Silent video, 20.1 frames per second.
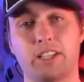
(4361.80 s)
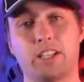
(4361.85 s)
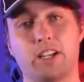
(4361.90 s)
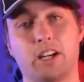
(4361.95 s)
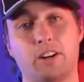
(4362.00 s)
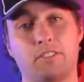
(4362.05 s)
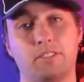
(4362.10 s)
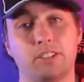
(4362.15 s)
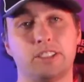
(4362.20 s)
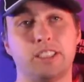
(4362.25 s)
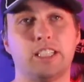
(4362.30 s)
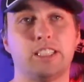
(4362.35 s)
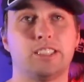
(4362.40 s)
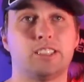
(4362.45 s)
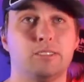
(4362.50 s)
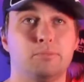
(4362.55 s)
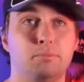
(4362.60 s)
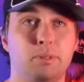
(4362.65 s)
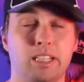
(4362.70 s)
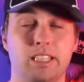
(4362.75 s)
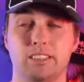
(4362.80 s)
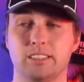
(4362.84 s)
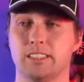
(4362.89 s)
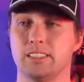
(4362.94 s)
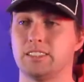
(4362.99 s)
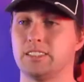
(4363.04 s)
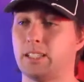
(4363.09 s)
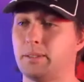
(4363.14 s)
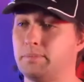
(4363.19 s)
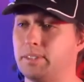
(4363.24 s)
the conversation because
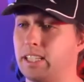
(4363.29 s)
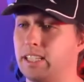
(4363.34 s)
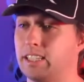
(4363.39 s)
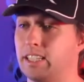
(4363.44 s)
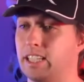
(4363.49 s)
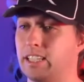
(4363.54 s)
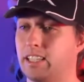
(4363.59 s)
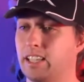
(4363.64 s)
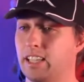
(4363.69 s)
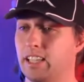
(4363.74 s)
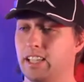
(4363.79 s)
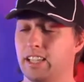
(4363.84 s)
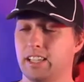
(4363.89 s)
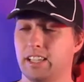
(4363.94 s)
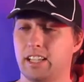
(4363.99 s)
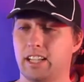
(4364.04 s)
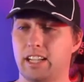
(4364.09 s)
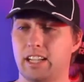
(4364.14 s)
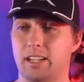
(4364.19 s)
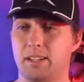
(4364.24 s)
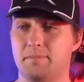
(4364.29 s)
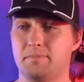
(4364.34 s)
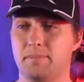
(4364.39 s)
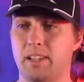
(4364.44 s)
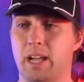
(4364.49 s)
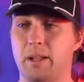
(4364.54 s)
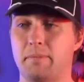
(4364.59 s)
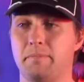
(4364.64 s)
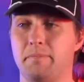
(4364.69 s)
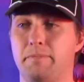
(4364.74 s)
it's something that
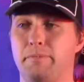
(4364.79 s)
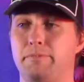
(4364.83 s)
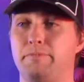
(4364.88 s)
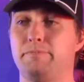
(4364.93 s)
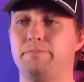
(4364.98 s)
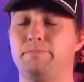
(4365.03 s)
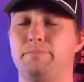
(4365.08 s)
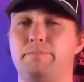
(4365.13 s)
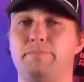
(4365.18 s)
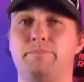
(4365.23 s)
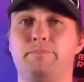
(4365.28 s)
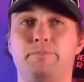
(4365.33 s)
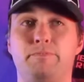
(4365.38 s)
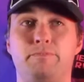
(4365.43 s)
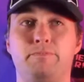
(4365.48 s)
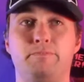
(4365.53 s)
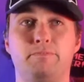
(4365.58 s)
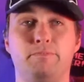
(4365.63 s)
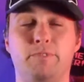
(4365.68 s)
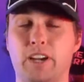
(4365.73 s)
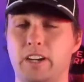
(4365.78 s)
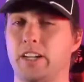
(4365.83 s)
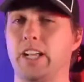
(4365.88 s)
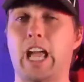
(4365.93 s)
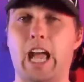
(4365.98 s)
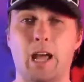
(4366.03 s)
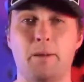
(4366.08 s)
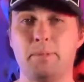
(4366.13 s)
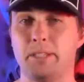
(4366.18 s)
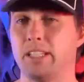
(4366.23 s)
I'm very
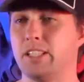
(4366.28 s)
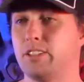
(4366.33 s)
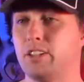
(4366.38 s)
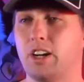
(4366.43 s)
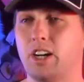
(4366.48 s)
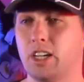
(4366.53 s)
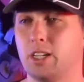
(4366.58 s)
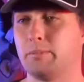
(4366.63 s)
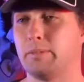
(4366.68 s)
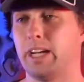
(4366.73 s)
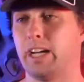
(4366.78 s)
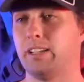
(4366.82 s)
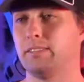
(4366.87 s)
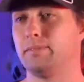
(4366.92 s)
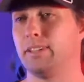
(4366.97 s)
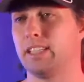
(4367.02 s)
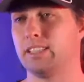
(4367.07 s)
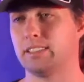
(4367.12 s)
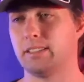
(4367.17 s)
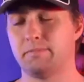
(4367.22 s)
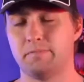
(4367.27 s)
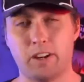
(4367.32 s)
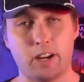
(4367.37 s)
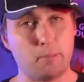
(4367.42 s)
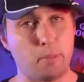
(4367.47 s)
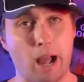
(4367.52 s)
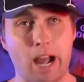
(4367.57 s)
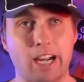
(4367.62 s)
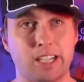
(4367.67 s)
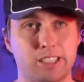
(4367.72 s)
happy to talk about because I'm very
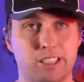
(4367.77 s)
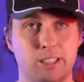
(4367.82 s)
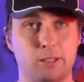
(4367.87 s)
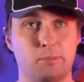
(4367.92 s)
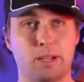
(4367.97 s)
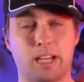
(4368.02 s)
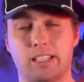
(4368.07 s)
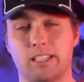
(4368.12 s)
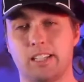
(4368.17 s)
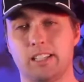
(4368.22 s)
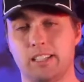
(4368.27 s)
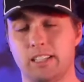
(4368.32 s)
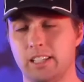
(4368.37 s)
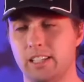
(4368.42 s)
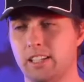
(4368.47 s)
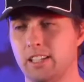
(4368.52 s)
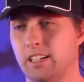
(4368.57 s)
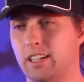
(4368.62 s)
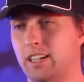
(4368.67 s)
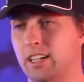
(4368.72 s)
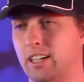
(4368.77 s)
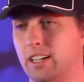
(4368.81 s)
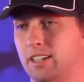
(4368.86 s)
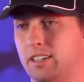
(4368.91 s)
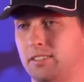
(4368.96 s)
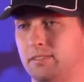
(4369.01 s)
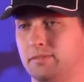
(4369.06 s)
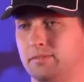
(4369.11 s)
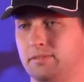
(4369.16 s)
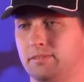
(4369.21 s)
passionate about it.
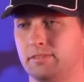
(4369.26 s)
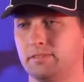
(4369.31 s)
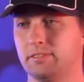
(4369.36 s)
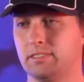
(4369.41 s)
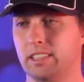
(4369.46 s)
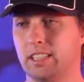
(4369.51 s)
I